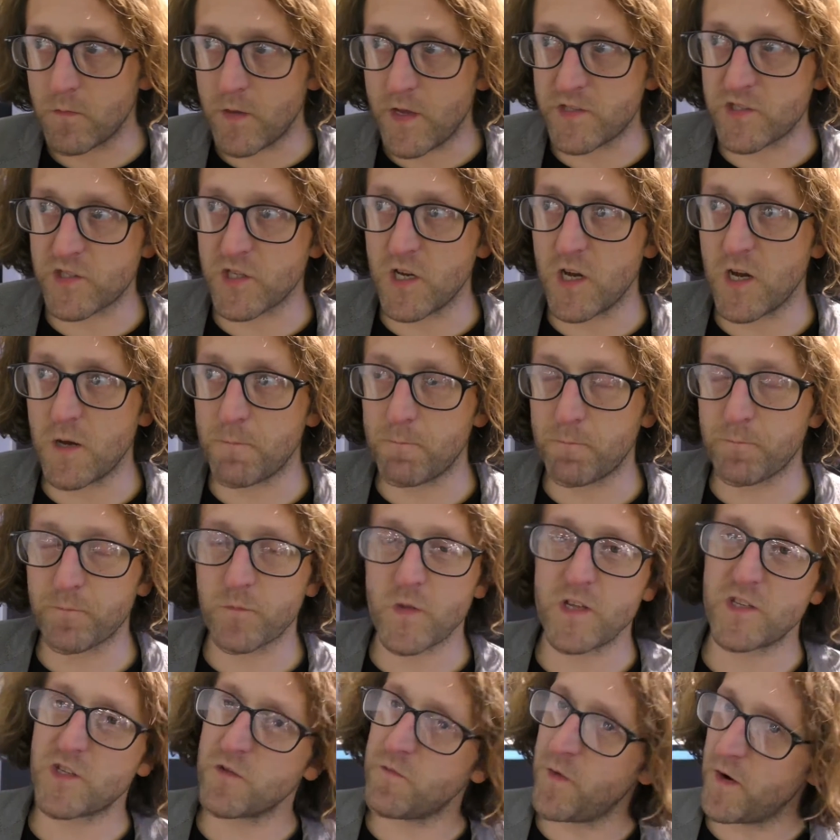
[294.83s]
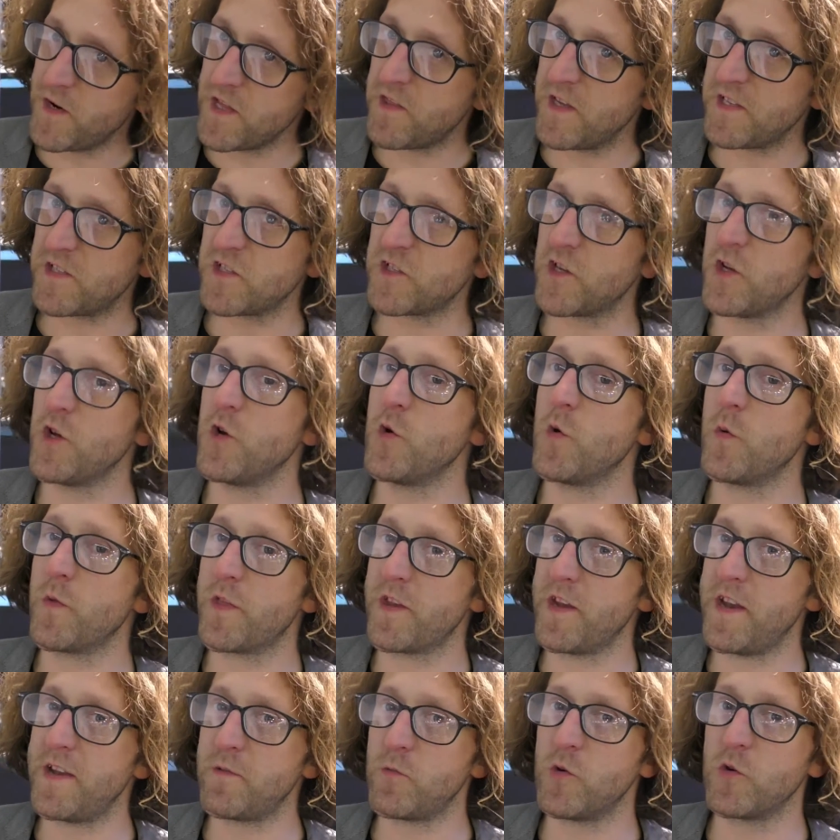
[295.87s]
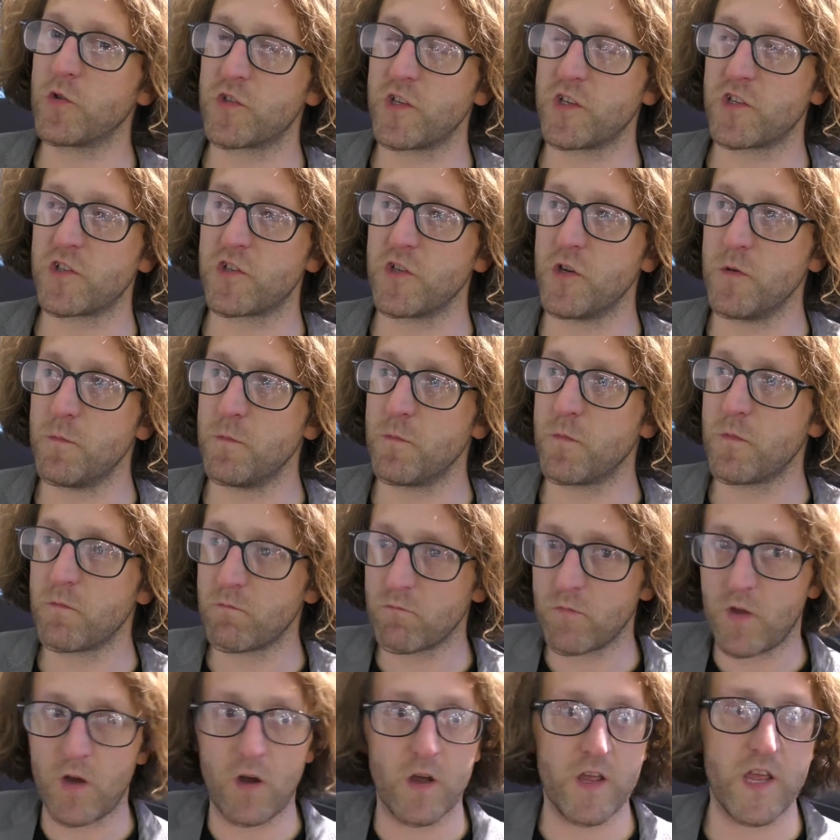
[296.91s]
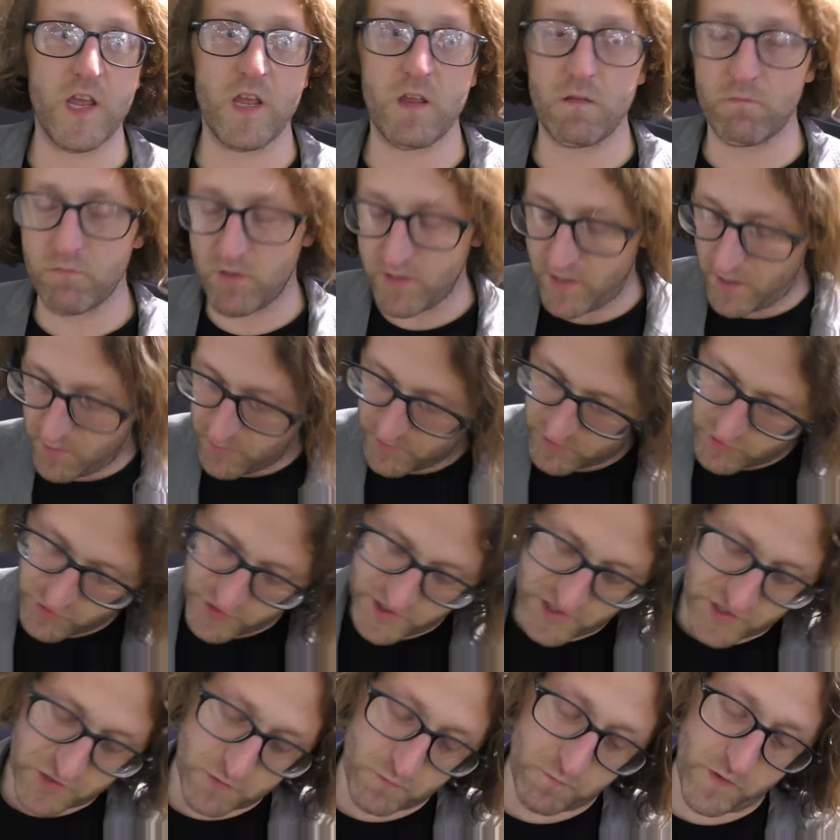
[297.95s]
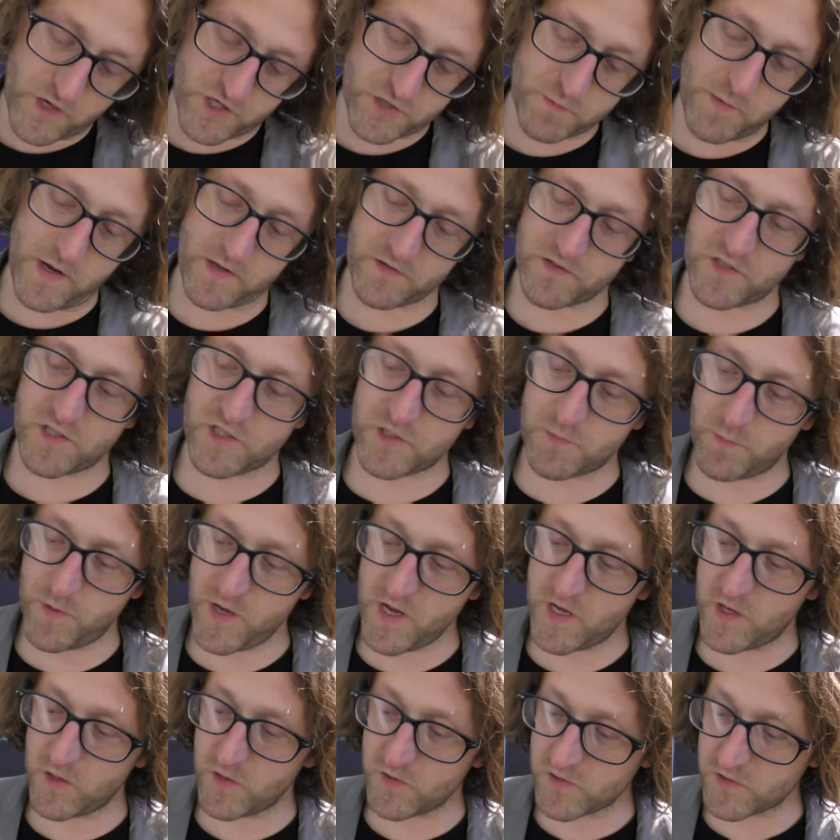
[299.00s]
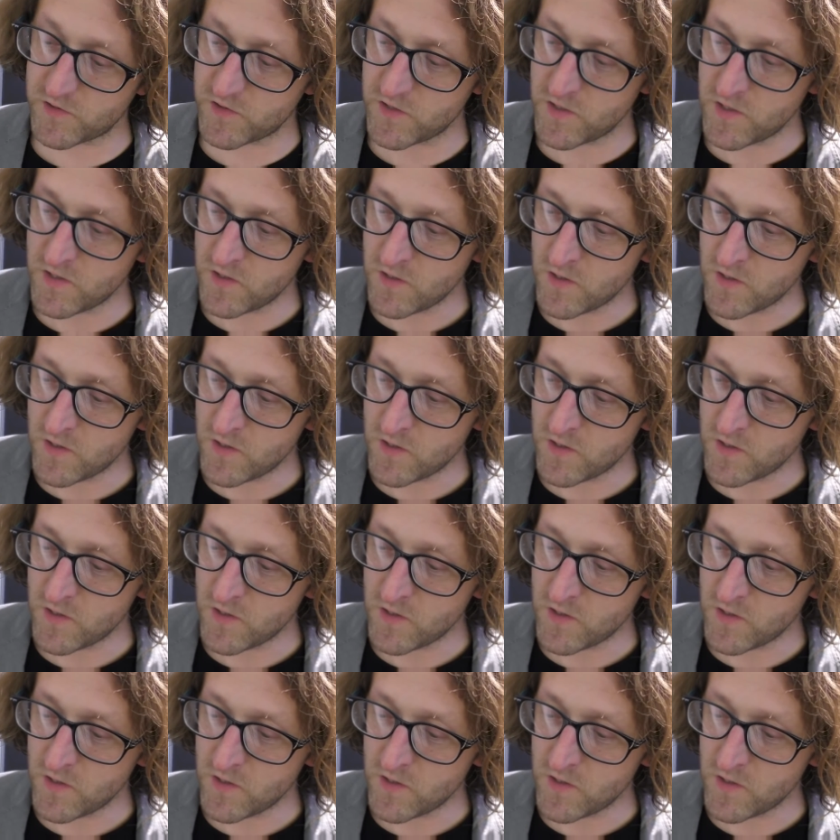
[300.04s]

It's a funny thing to do with an in-wall system, i.e., the traditional flush-mounted speakers.